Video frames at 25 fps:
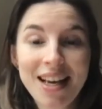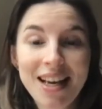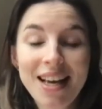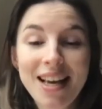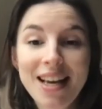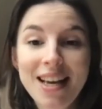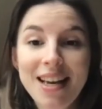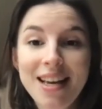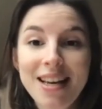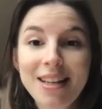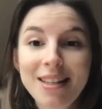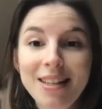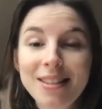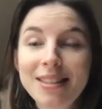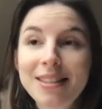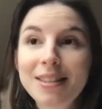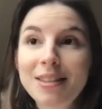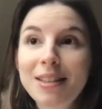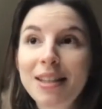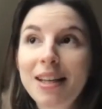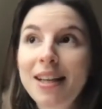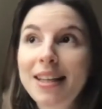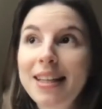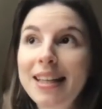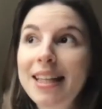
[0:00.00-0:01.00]
And
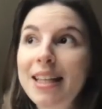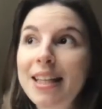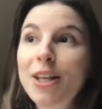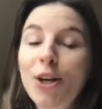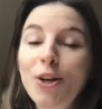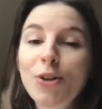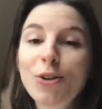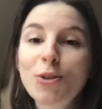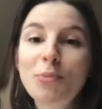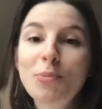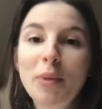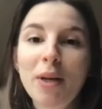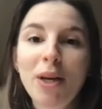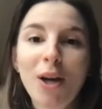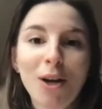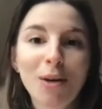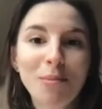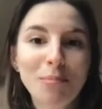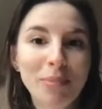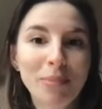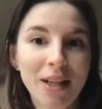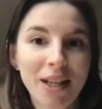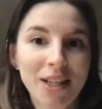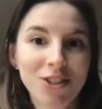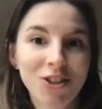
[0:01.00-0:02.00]
it goes
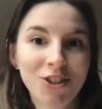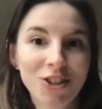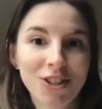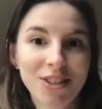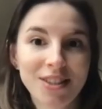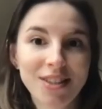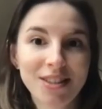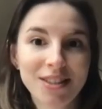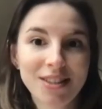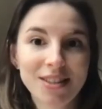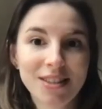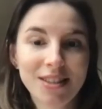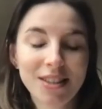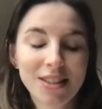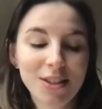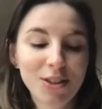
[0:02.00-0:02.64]
beyond pledges.